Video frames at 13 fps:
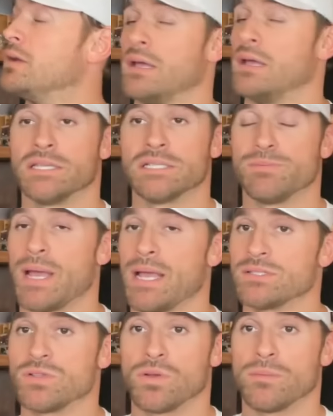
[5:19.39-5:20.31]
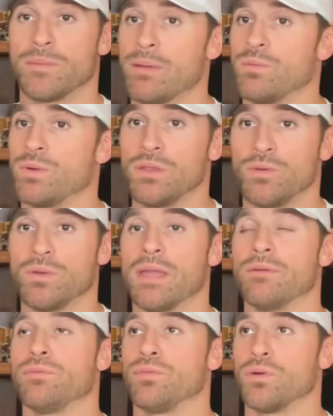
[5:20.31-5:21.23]
I think Spags told him, hey, when you
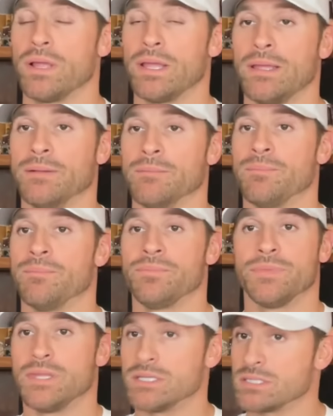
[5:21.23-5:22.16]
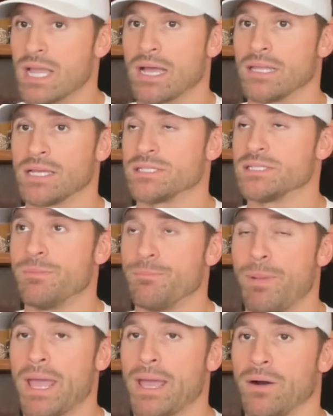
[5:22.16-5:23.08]
get free, this guy likes to
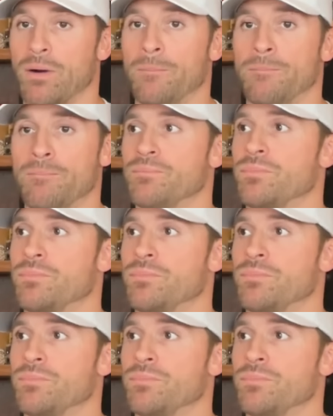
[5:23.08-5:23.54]
bail.